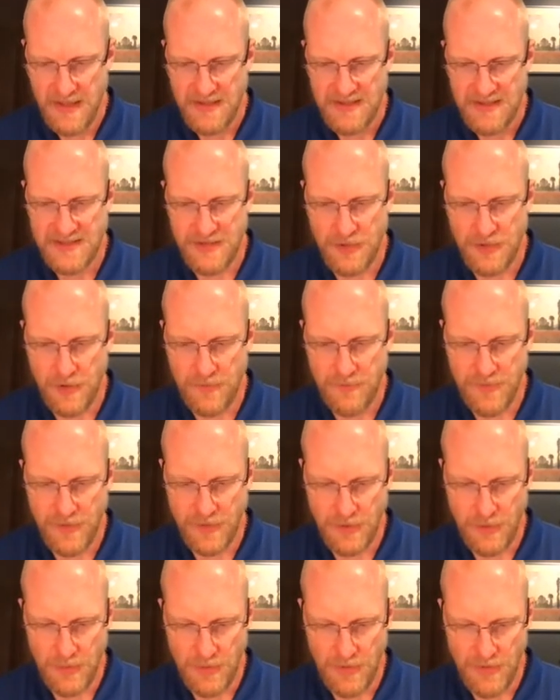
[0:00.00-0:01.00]
Serve the
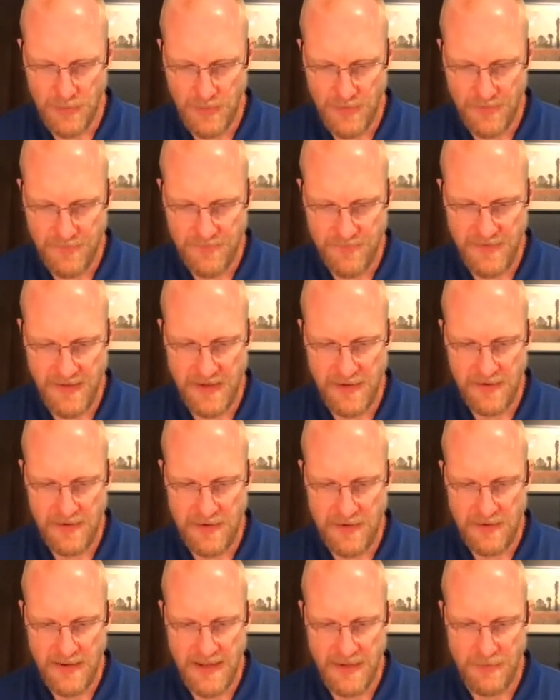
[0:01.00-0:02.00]
Lord with
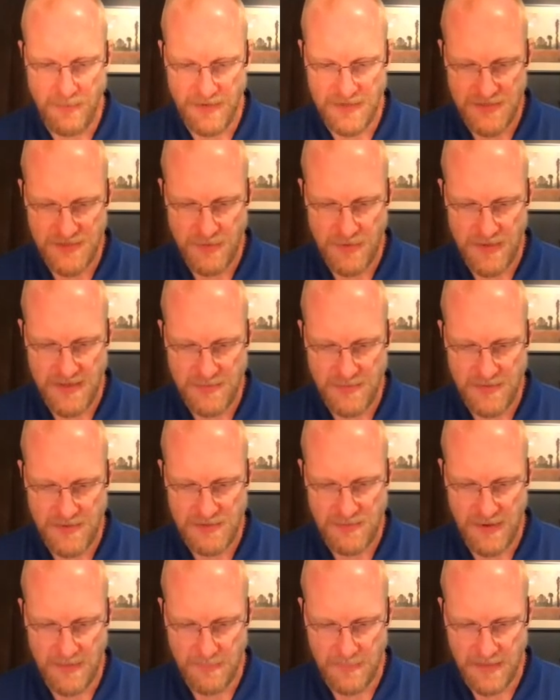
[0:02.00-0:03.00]
fear and rejoice with
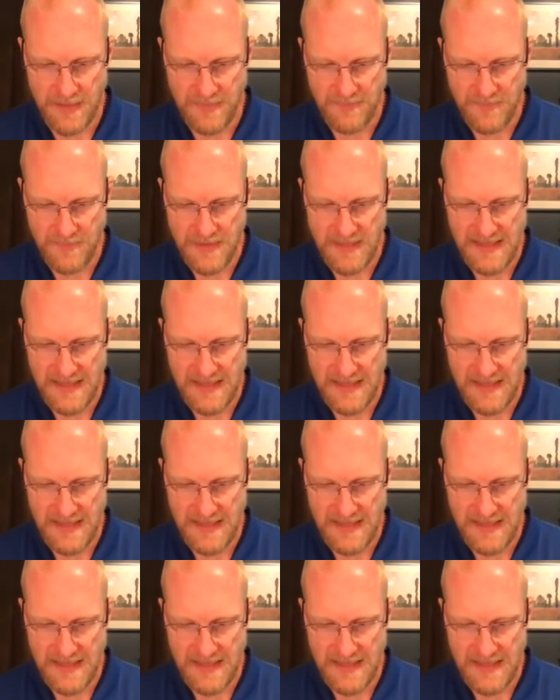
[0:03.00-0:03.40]
trembling.